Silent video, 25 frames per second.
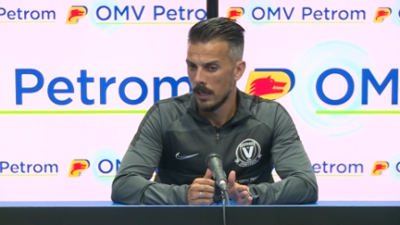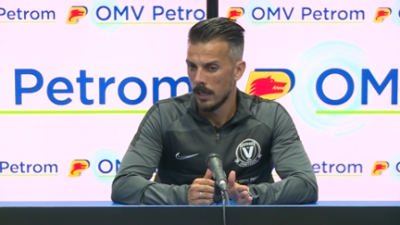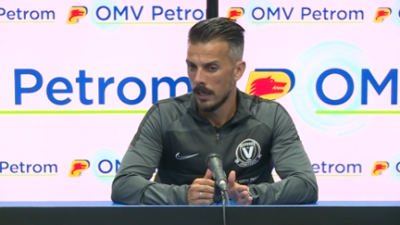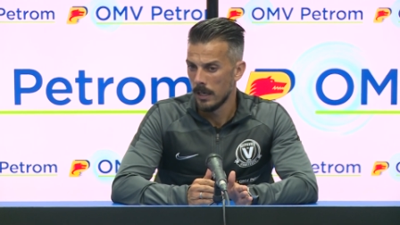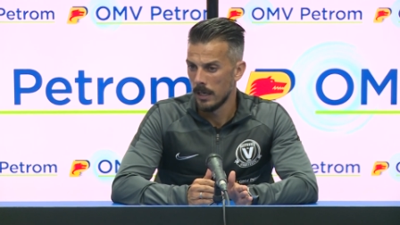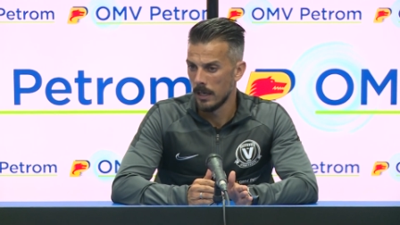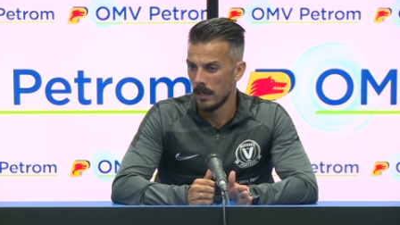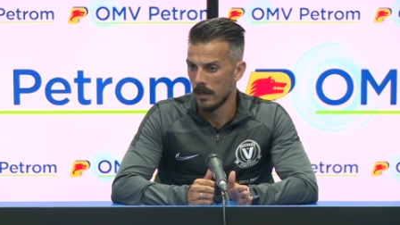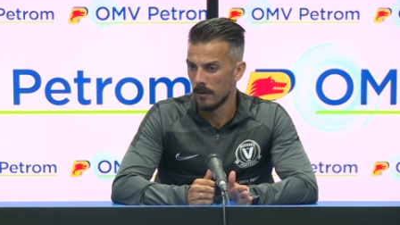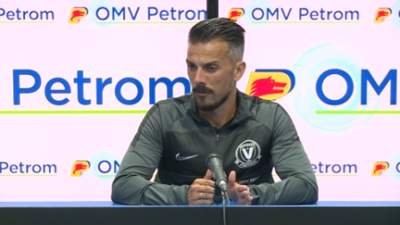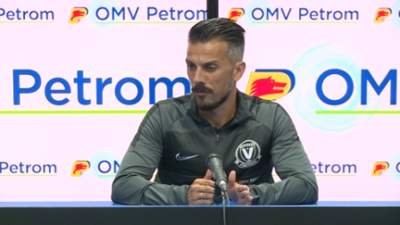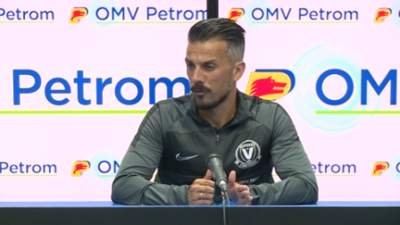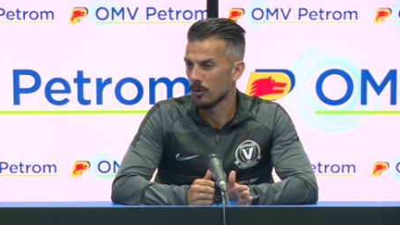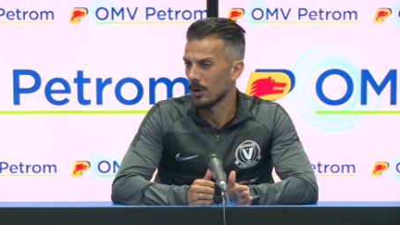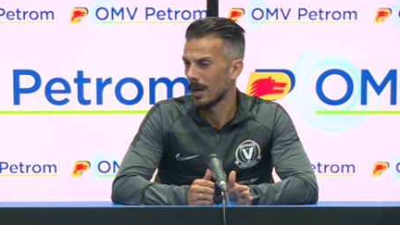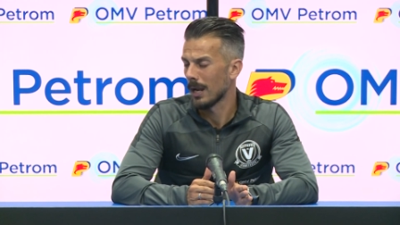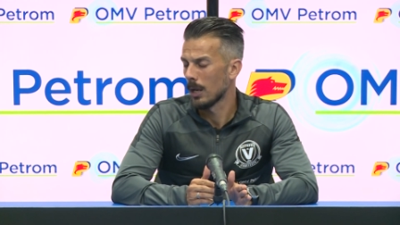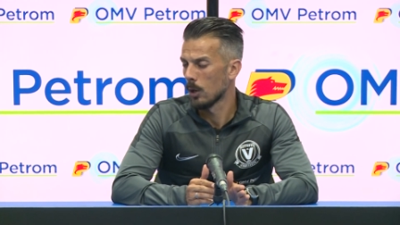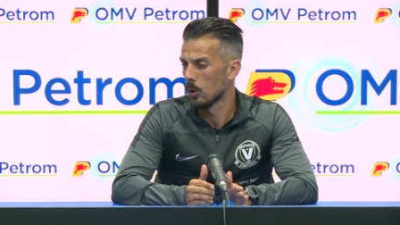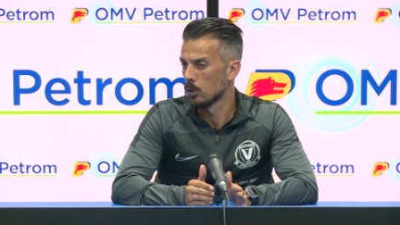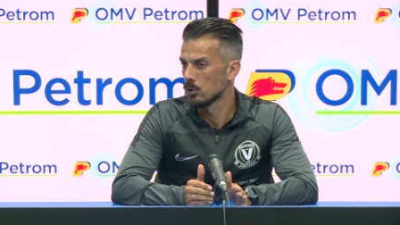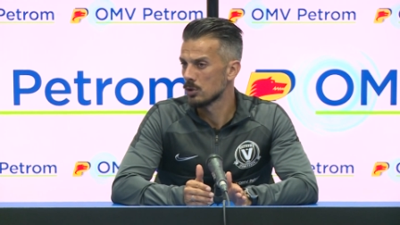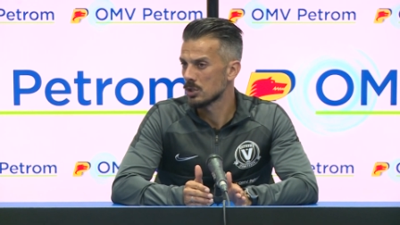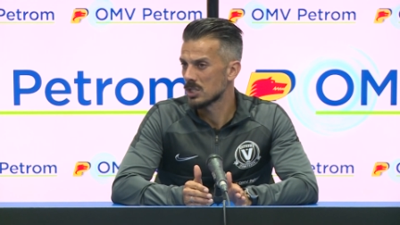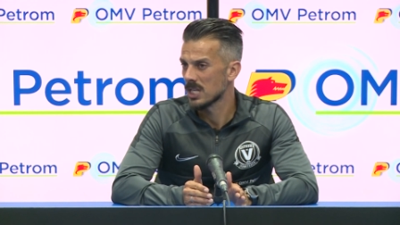uh, for a
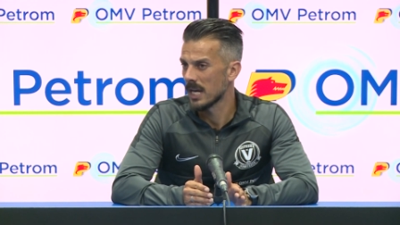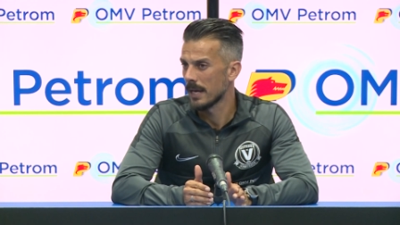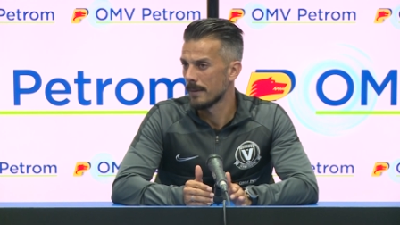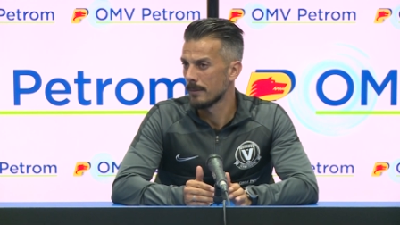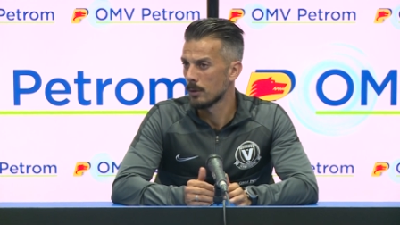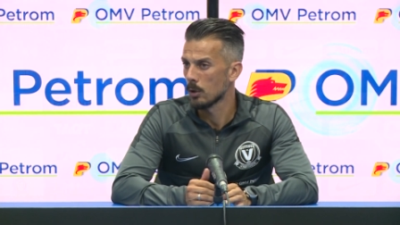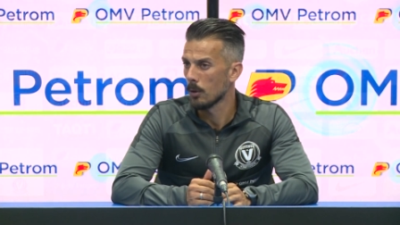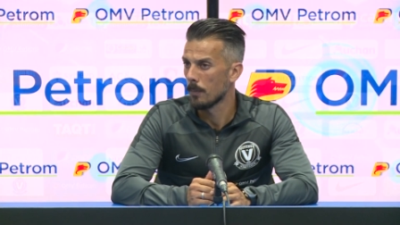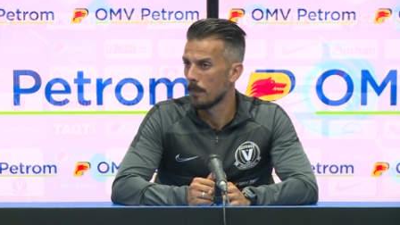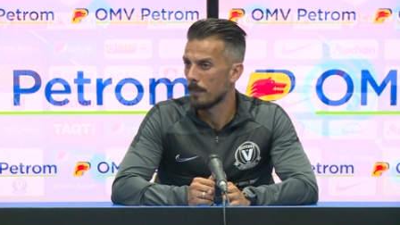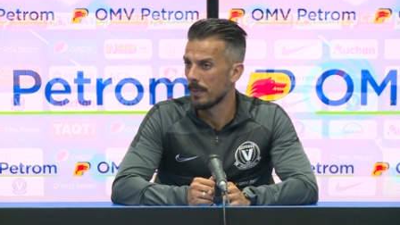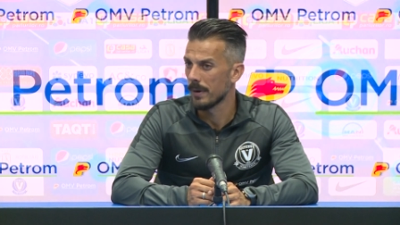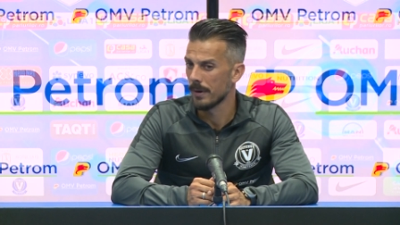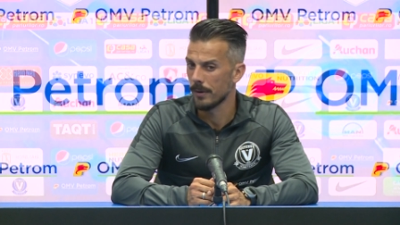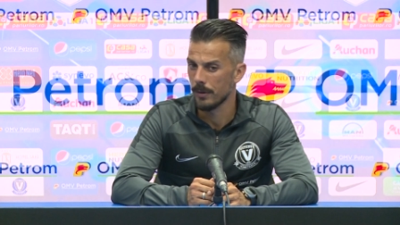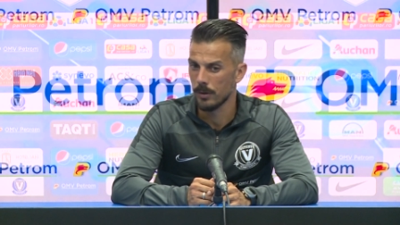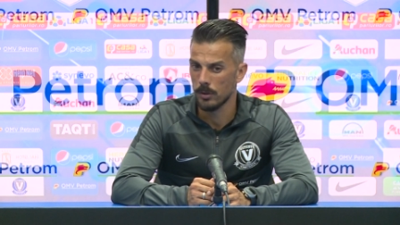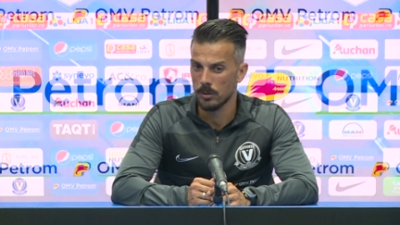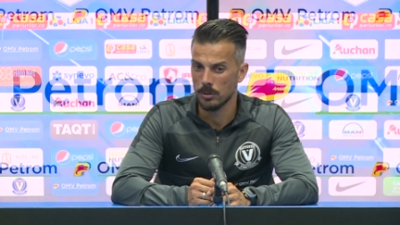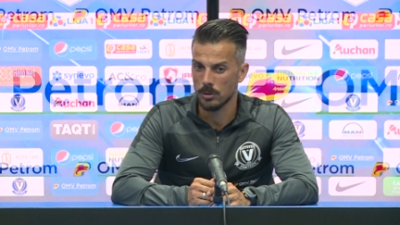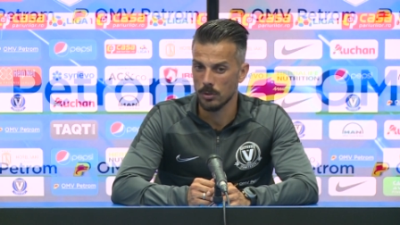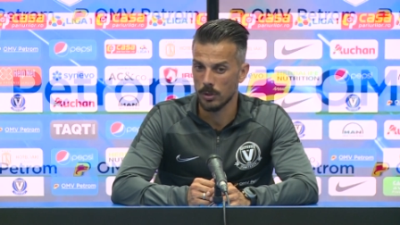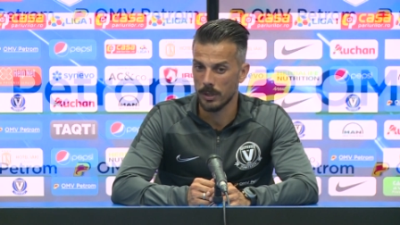long time, no period.